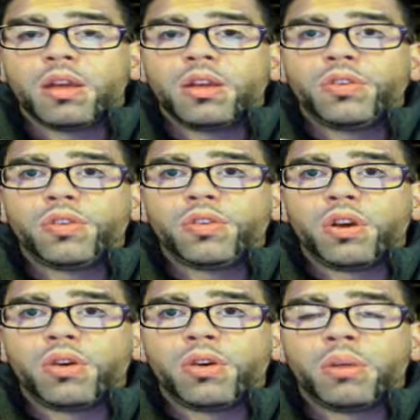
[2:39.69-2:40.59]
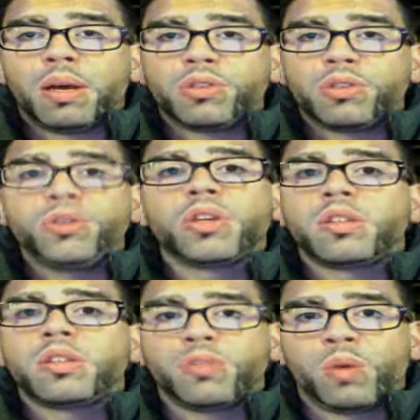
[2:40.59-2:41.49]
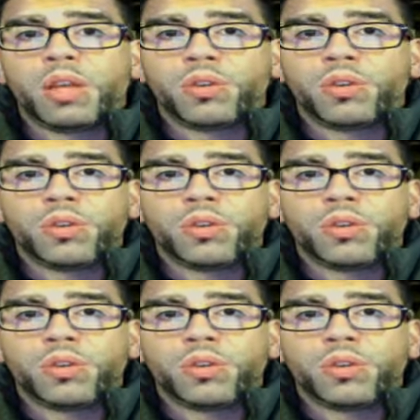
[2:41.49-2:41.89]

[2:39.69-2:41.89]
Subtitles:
So about two-thirds of the way through,